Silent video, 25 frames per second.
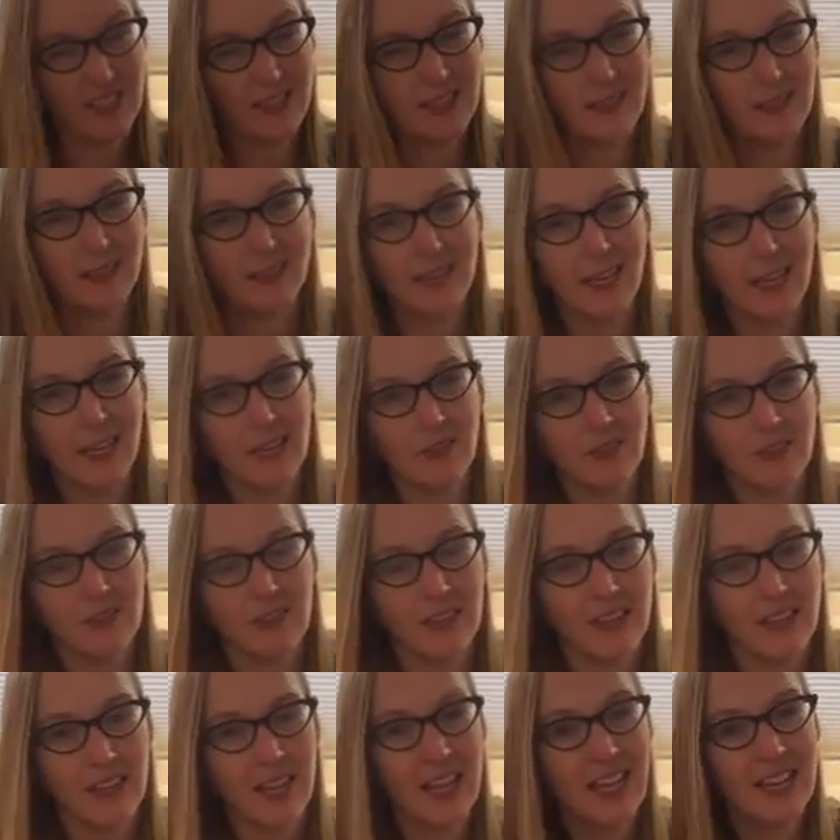That's lighter
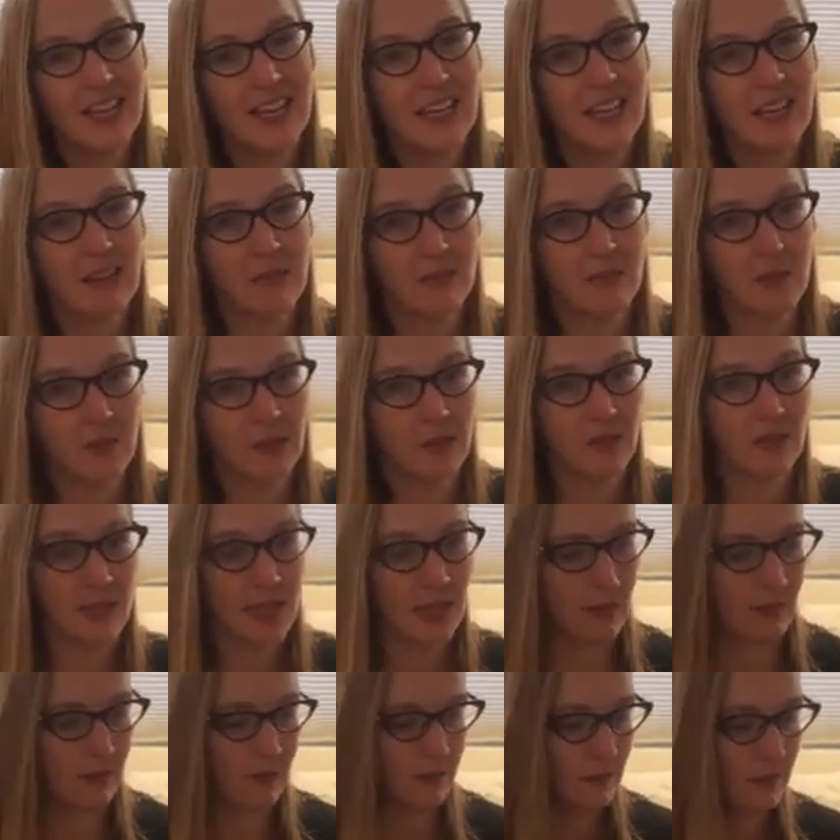than any of those
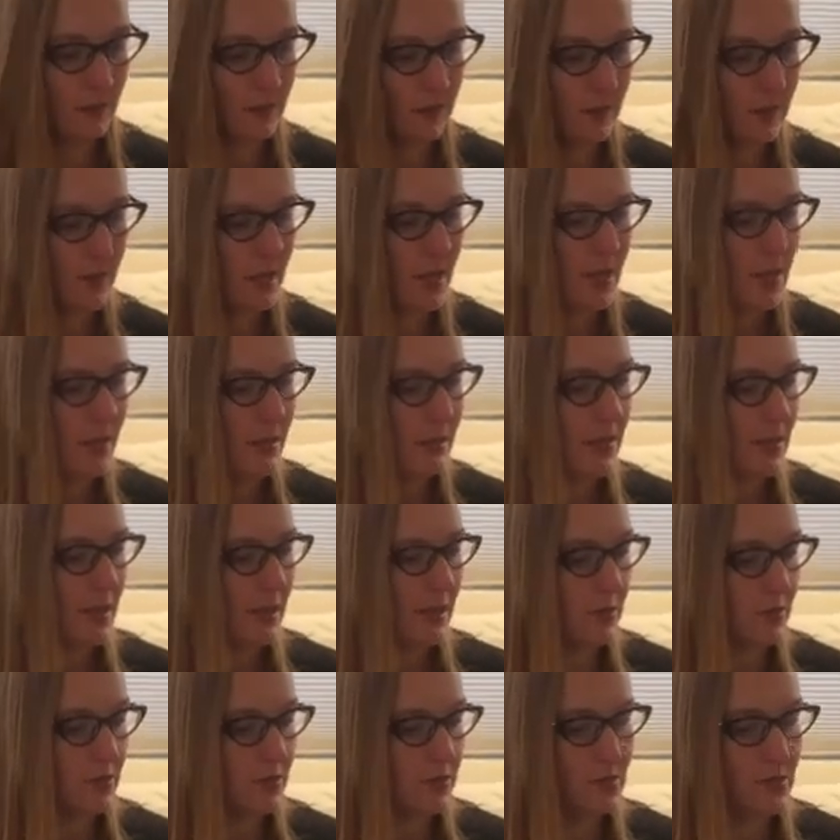sandals.
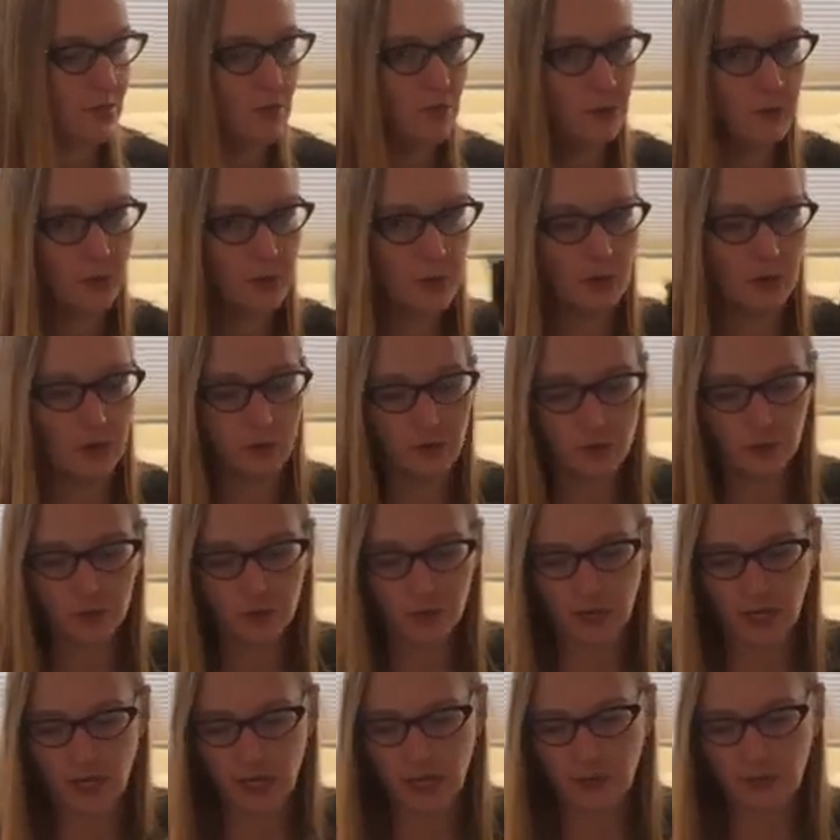They are super
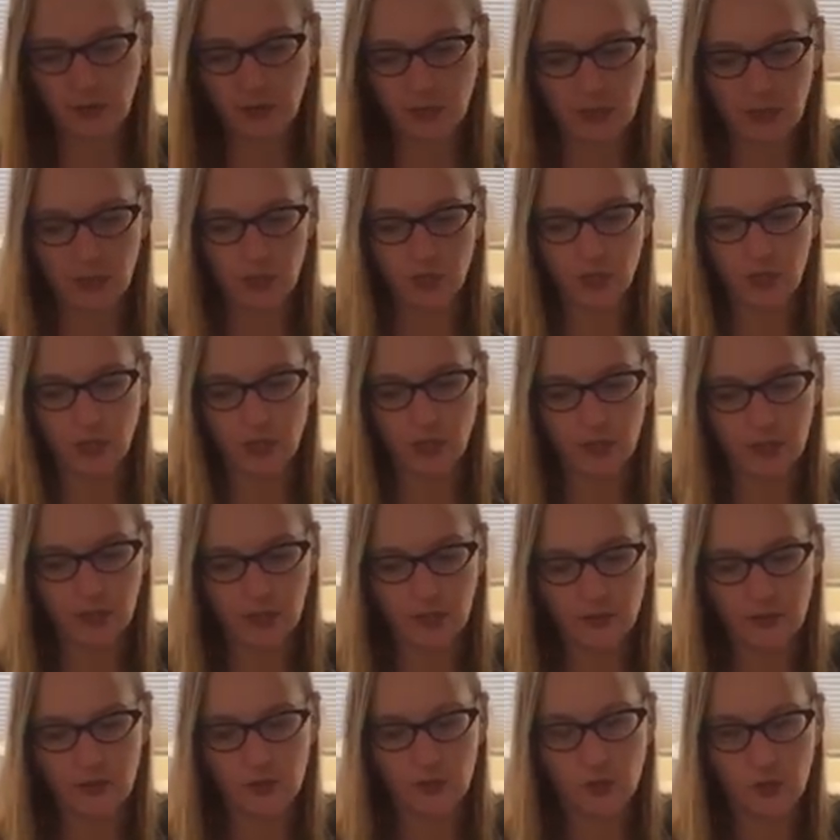comfortable. They have like a gel
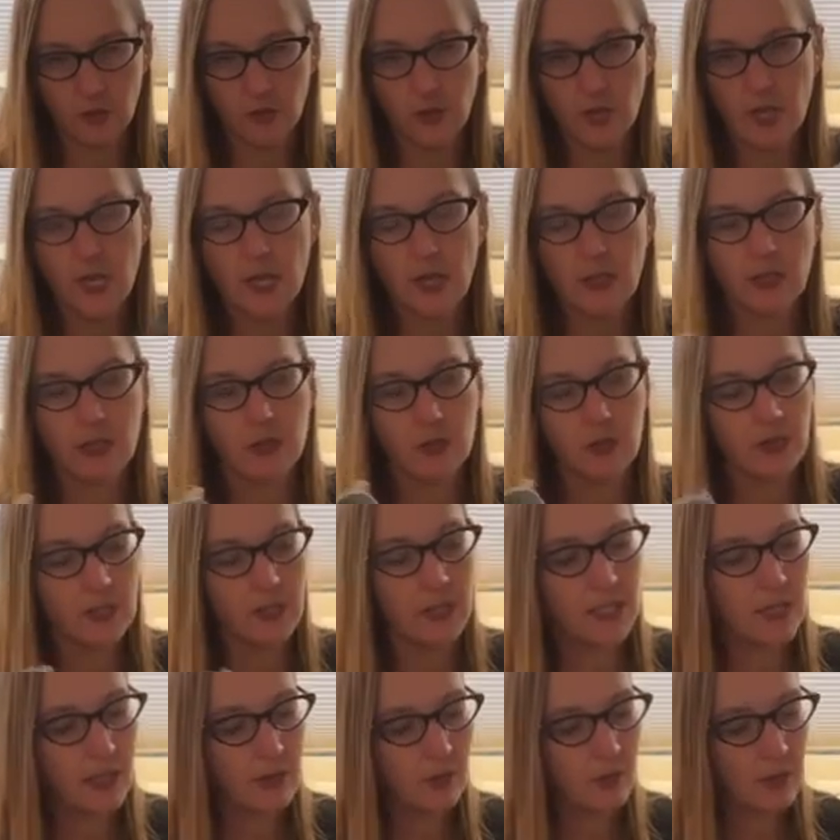insole. The
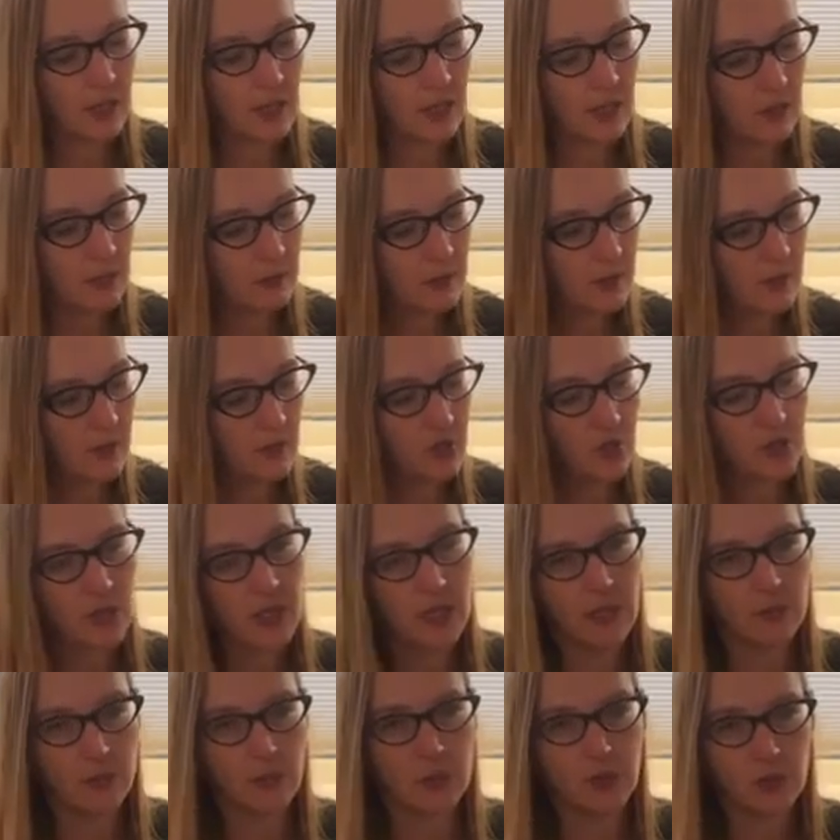only thing I don't care about is you
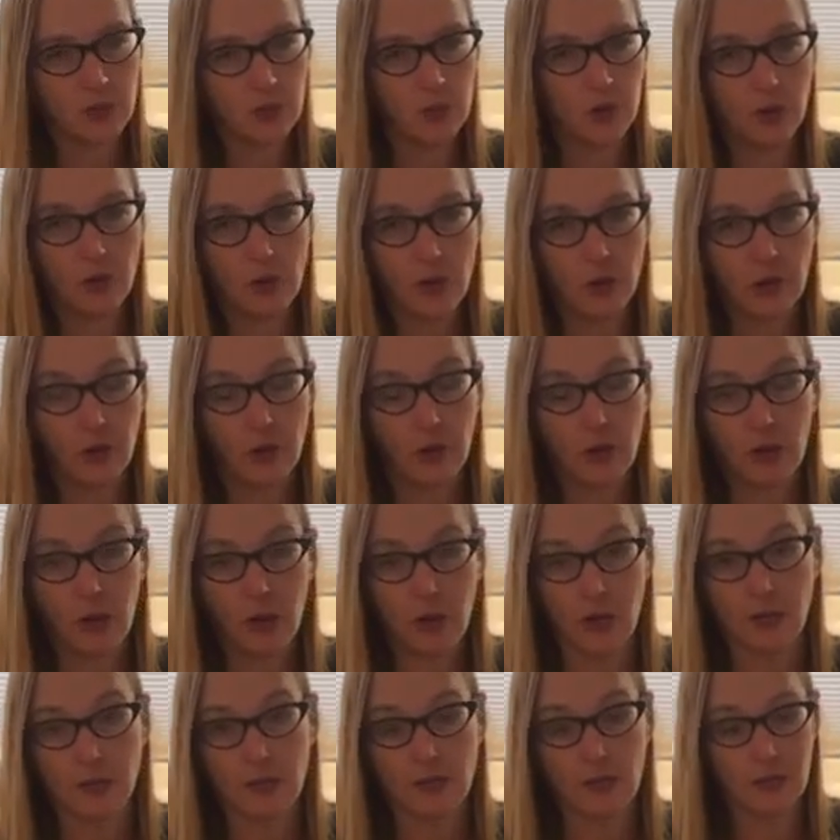can't put your own
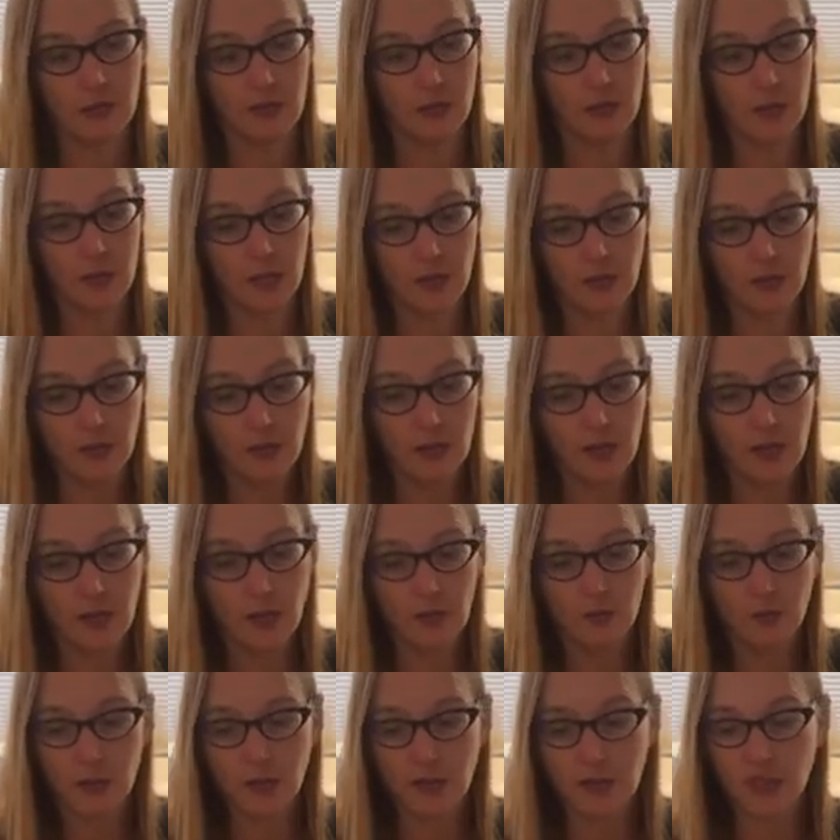orthotics in these,
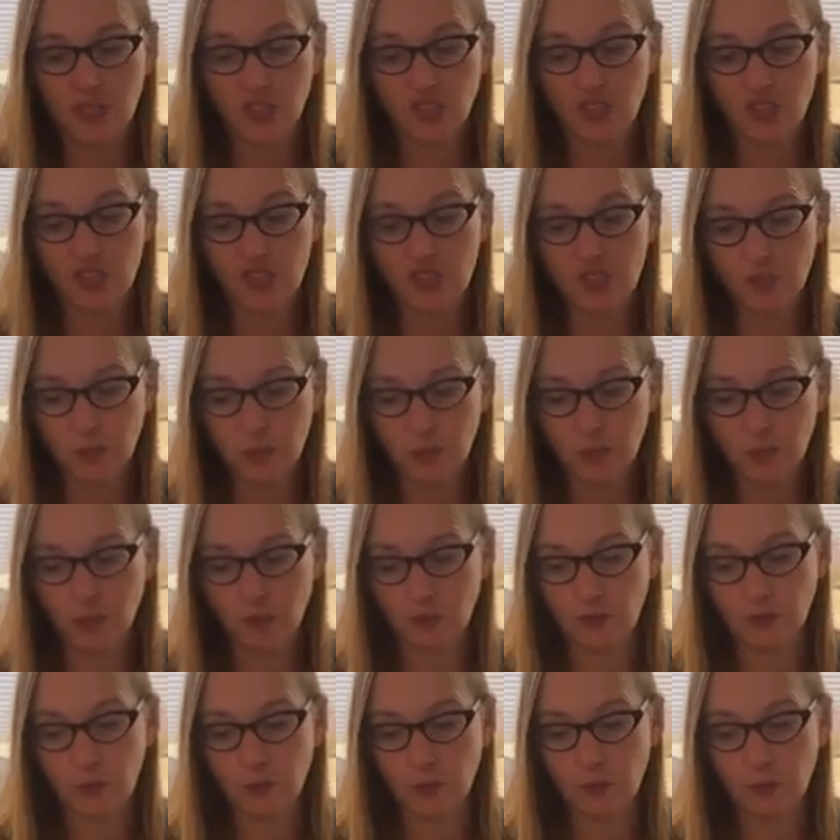but they're super
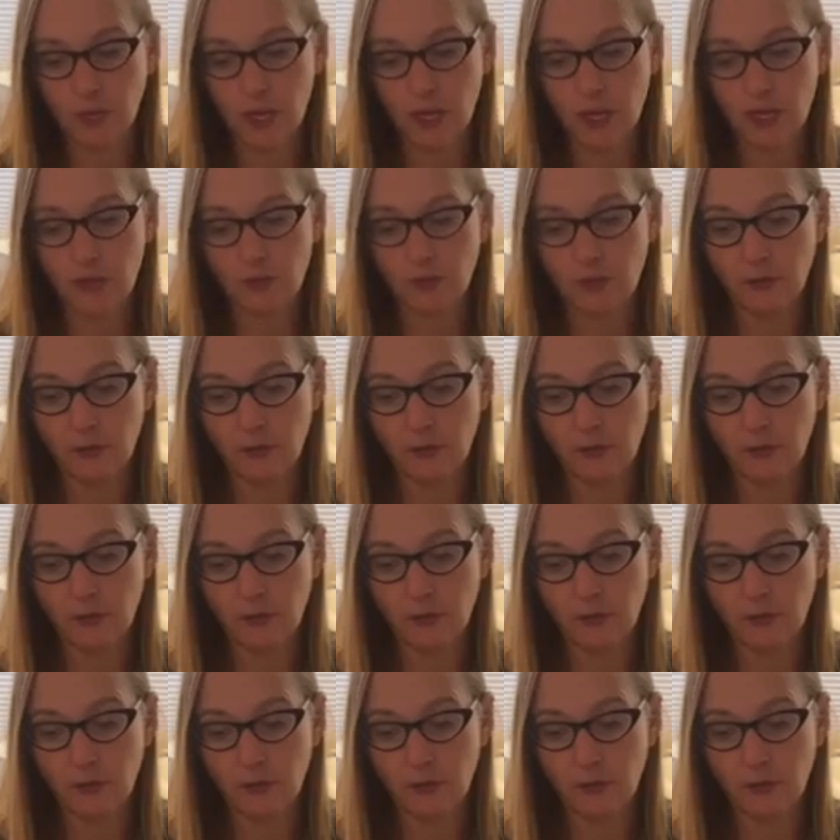comfortable.